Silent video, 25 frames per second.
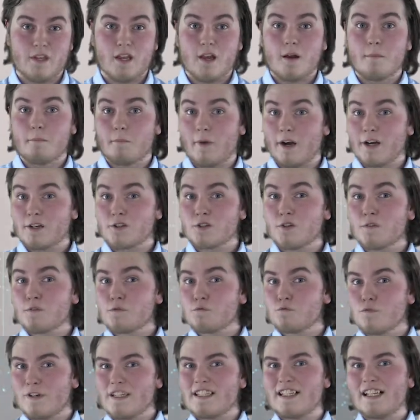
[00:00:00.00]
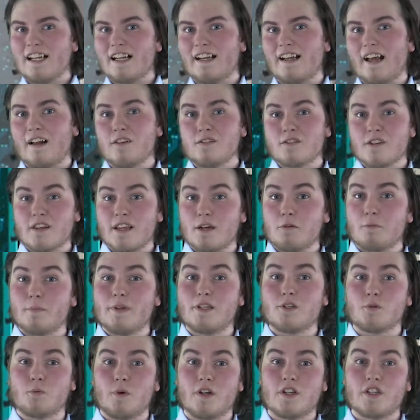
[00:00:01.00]
Microsoft recently announced they will be
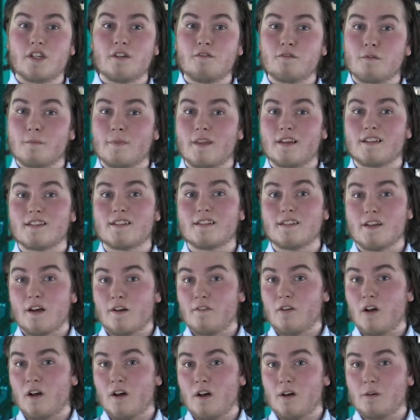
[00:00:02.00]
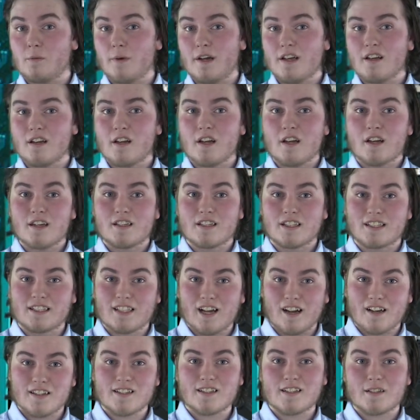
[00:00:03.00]
switching from their server hardware to
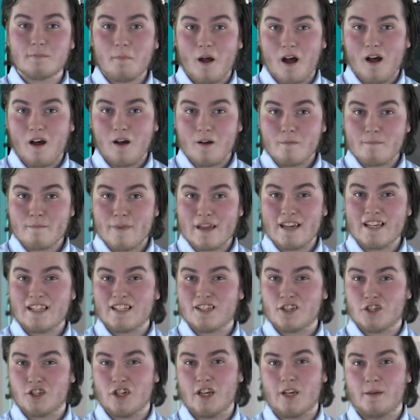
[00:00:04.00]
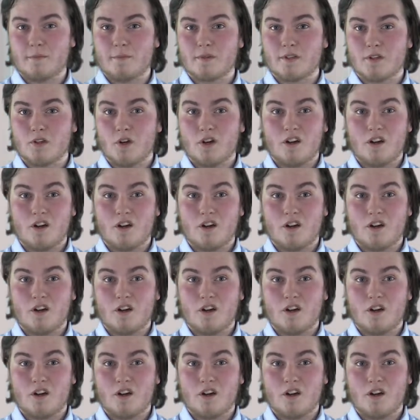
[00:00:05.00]
custom Arm-based chips,